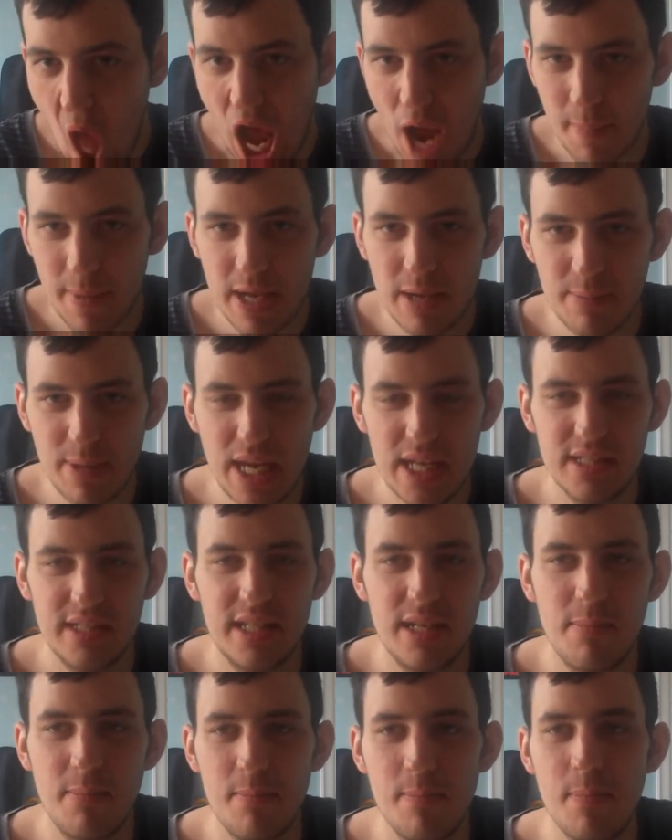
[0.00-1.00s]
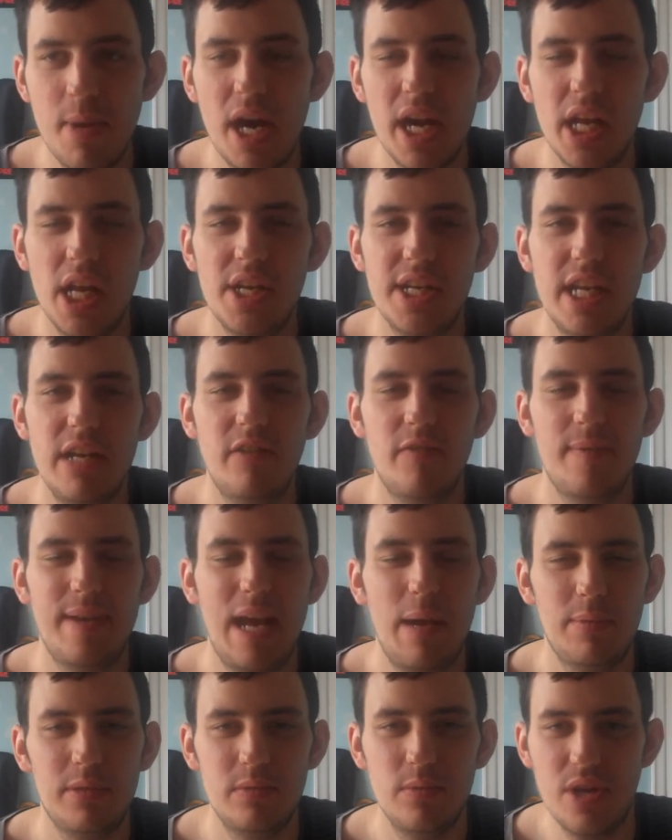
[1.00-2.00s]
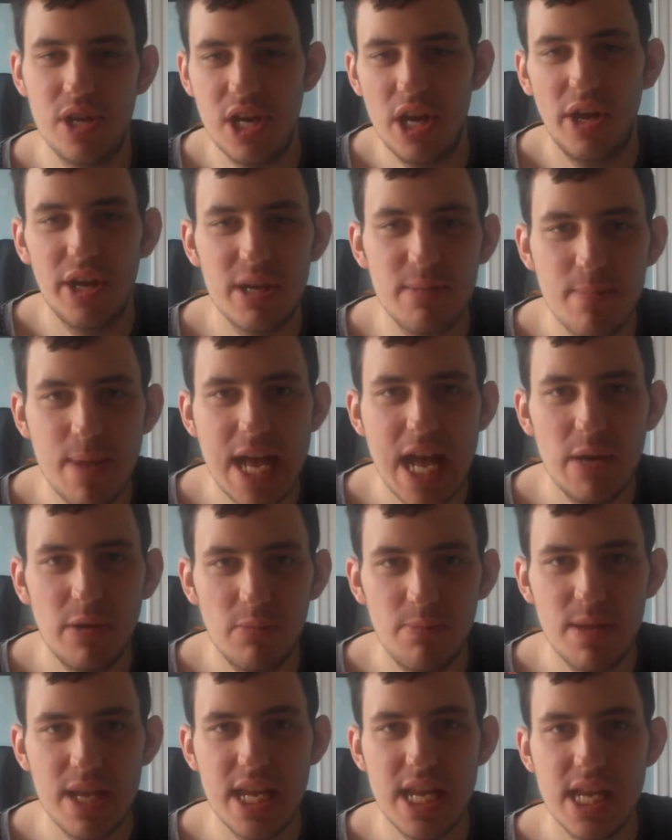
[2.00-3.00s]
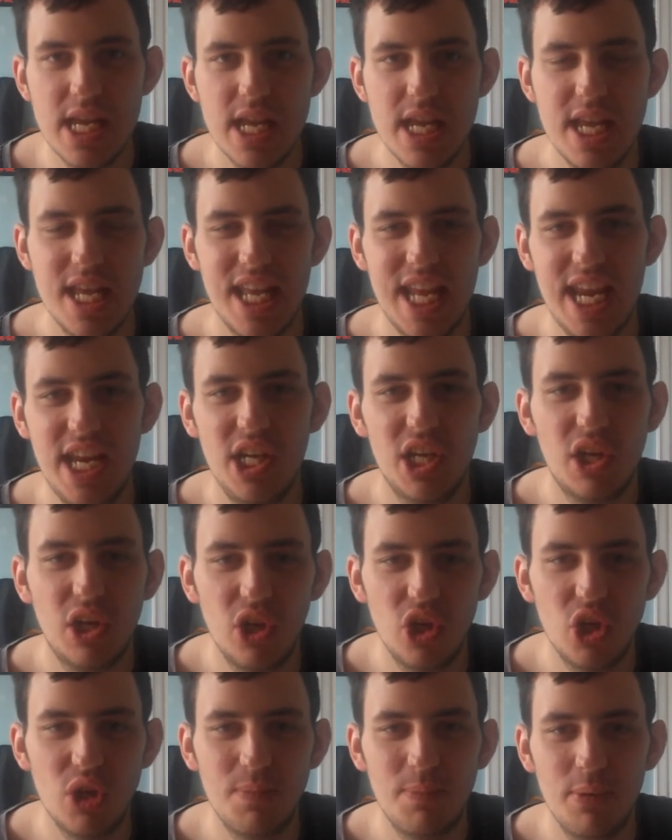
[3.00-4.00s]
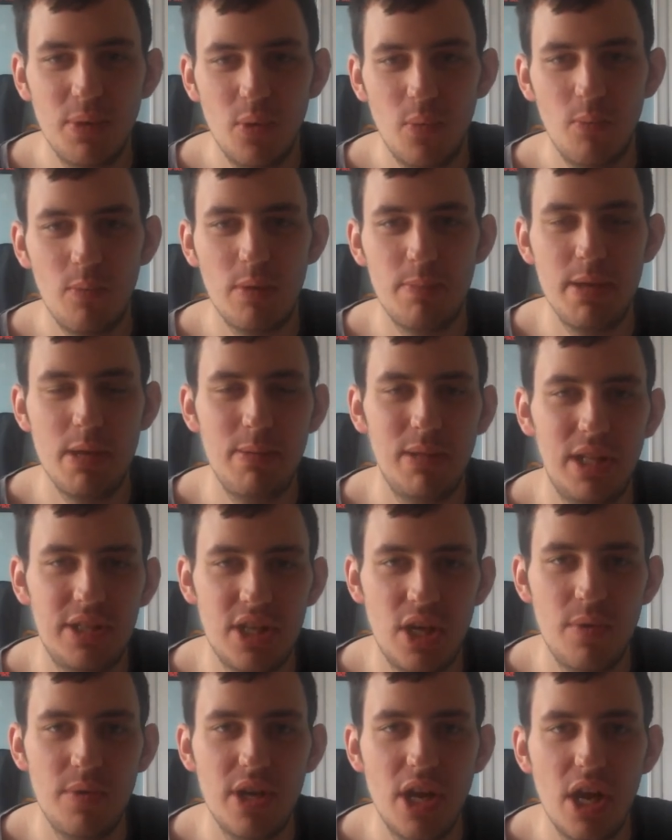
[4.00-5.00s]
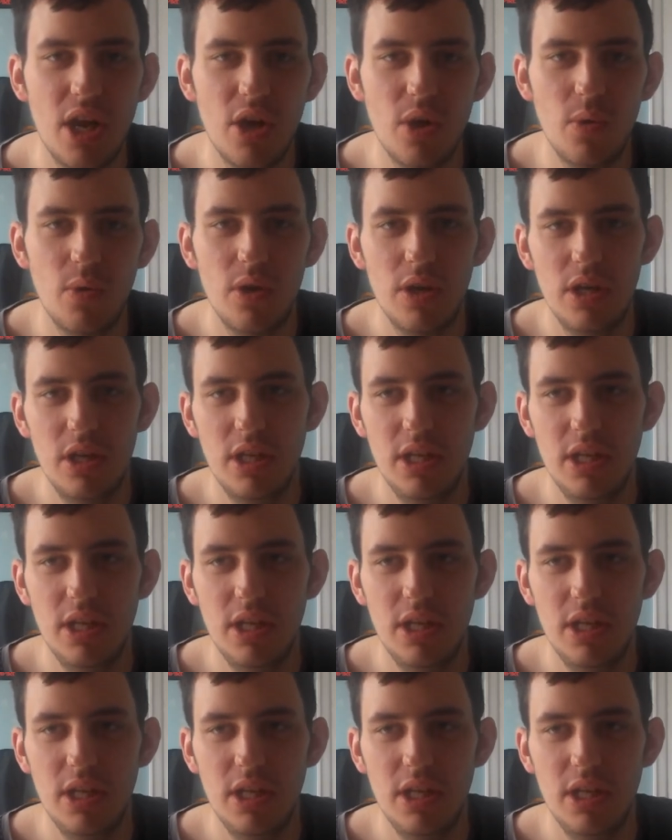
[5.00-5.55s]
I mean, basically, my idea of an absolute nightmare would be in a club with people I don't know,